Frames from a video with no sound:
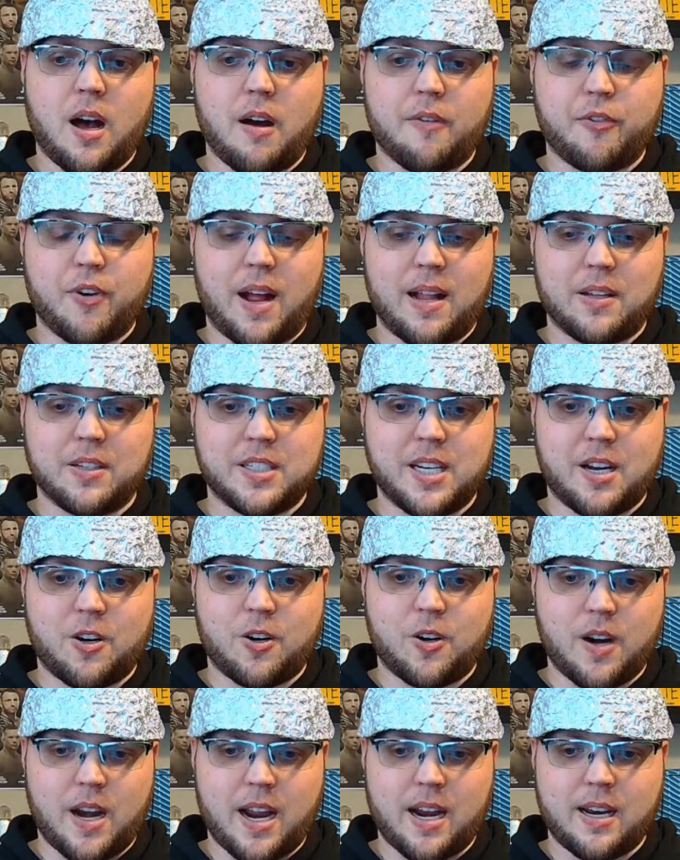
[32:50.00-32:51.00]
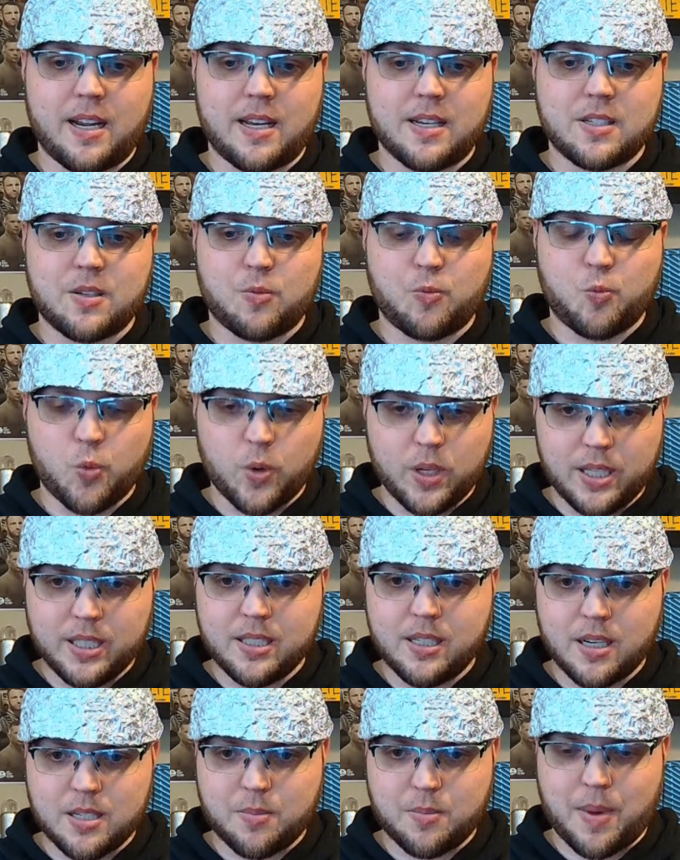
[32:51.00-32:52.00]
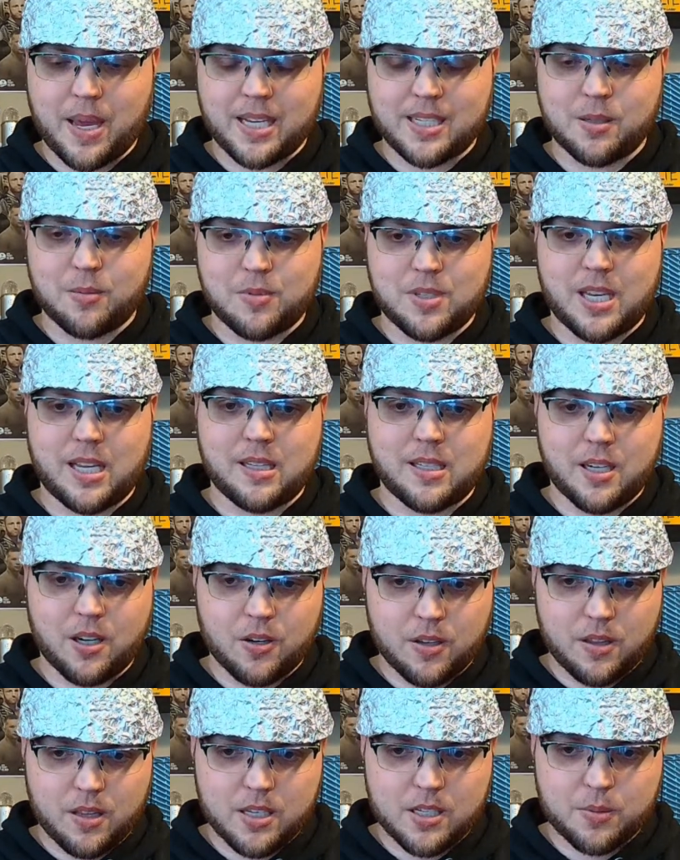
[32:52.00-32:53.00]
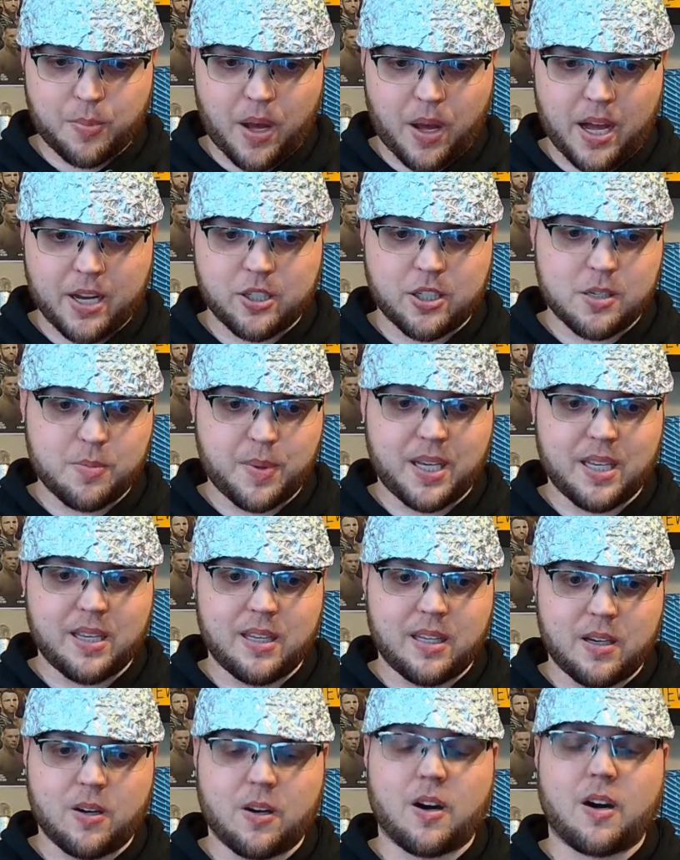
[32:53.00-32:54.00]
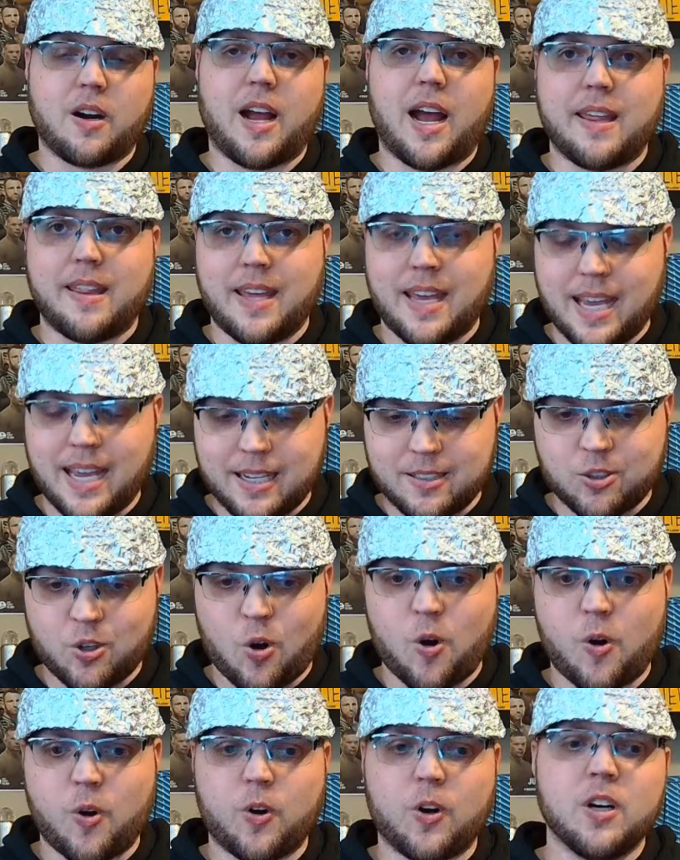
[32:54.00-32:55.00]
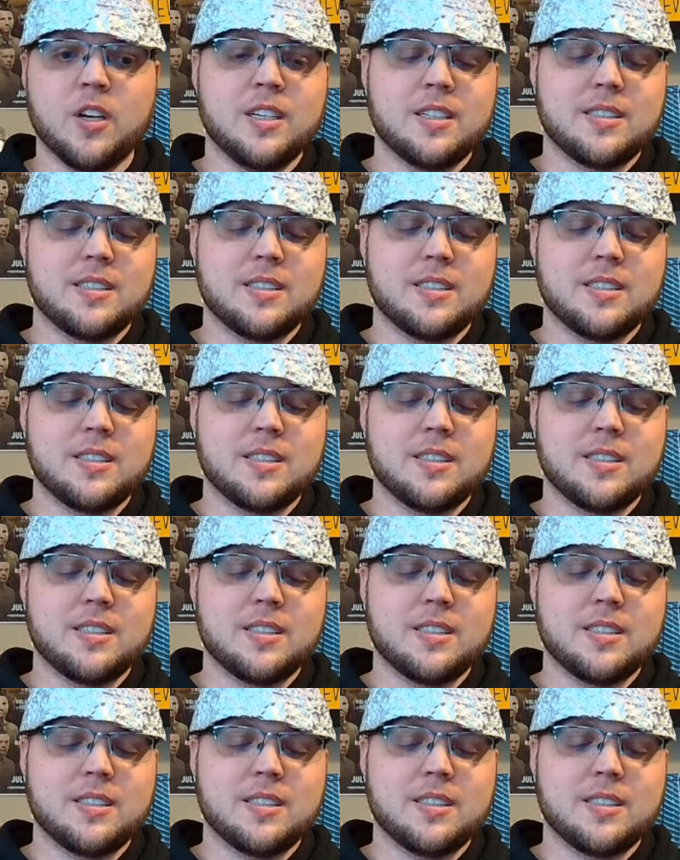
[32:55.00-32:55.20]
for Alexander Hernandez really does make some sense here in this spot, just being the younger guy that hits harder,